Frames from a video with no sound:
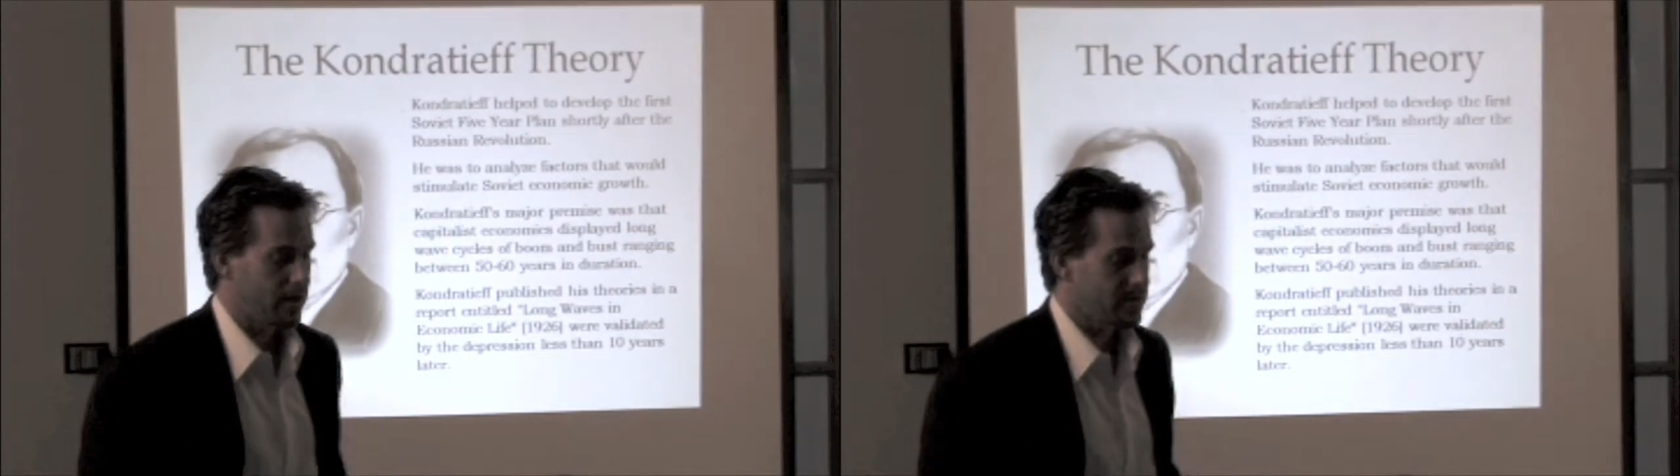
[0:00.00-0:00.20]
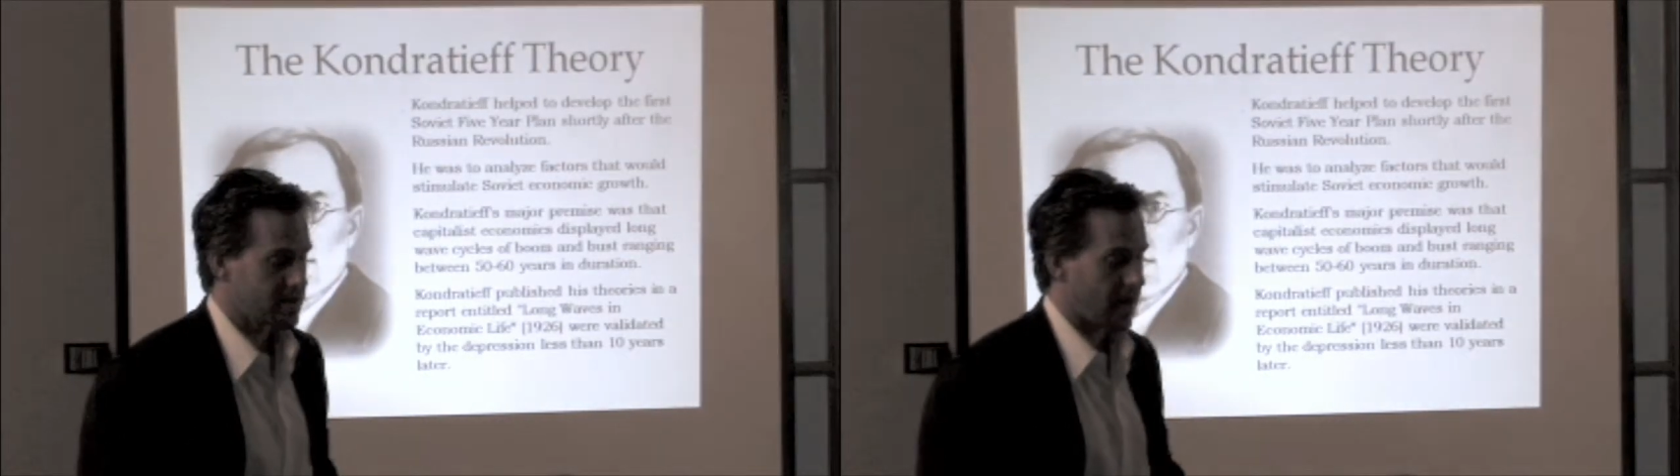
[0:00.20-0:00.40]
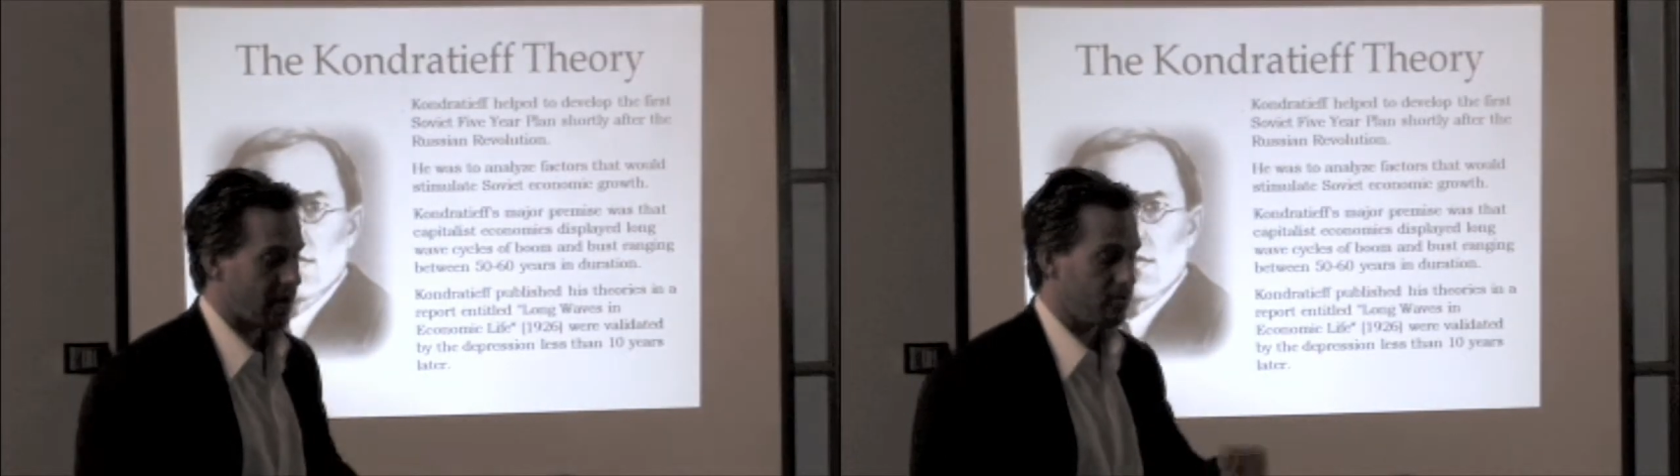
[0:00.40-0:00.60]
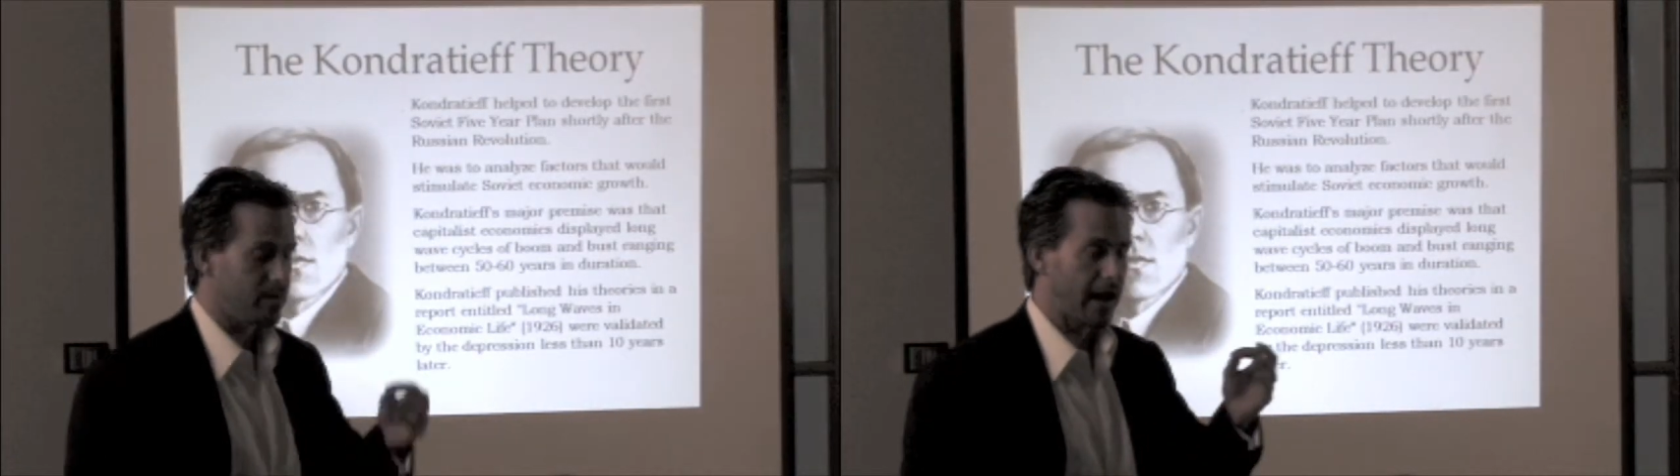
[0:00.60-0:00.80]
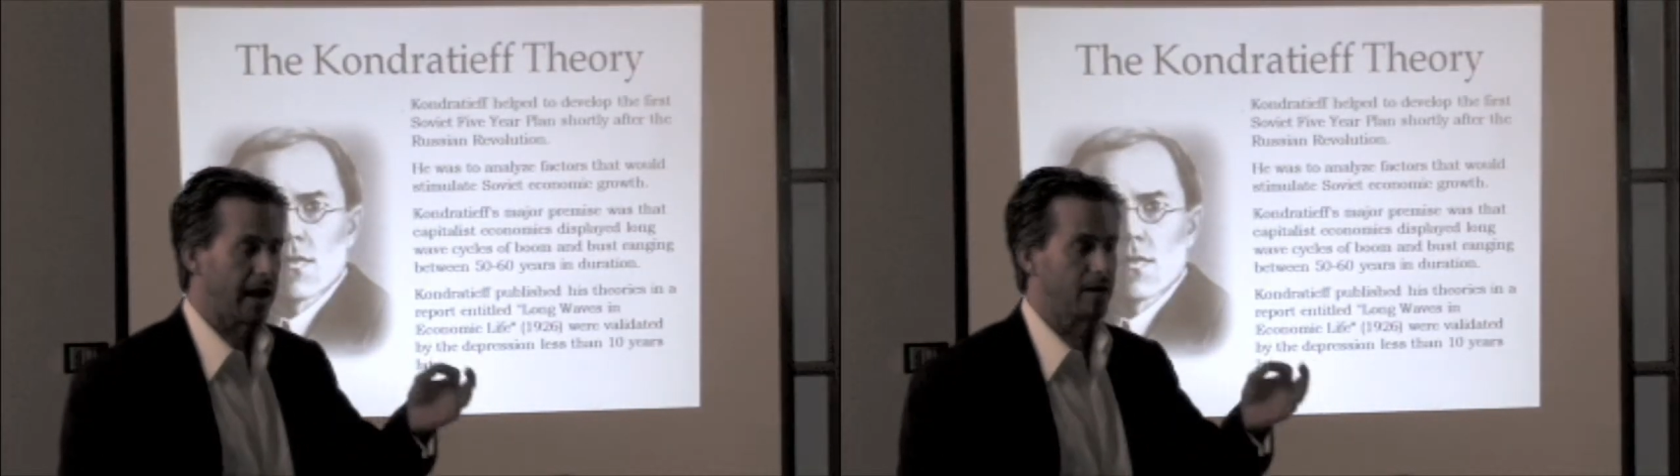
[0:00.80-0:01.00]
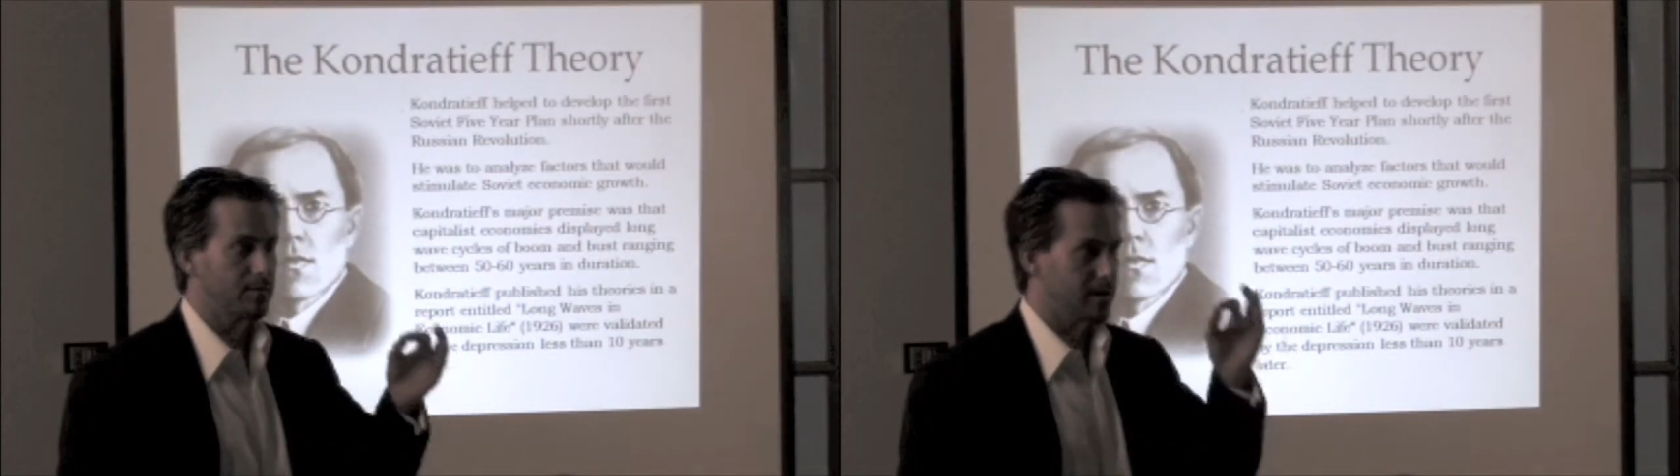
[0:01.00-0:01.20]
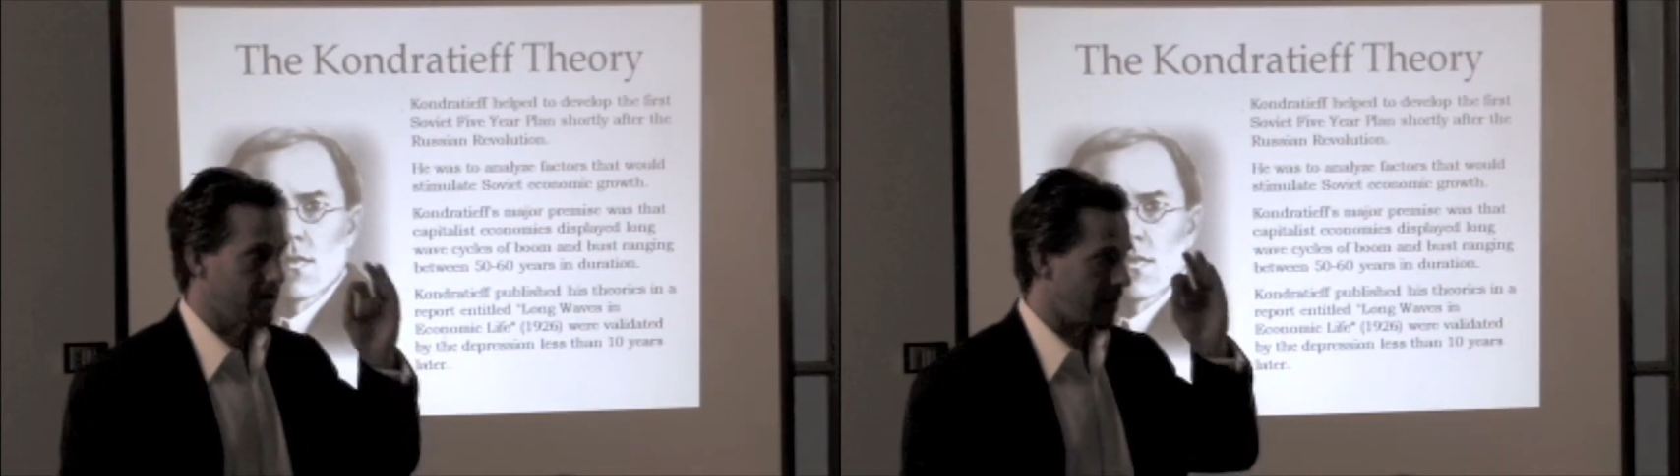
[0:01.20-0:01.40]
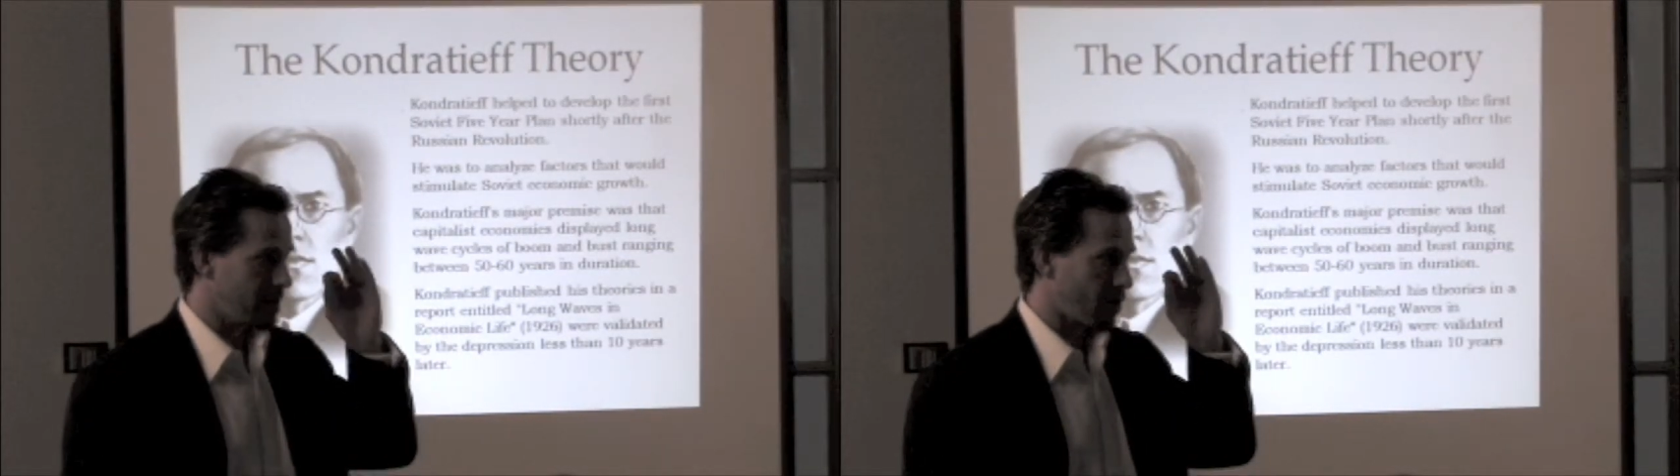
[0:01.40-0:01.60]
he was the guy who named and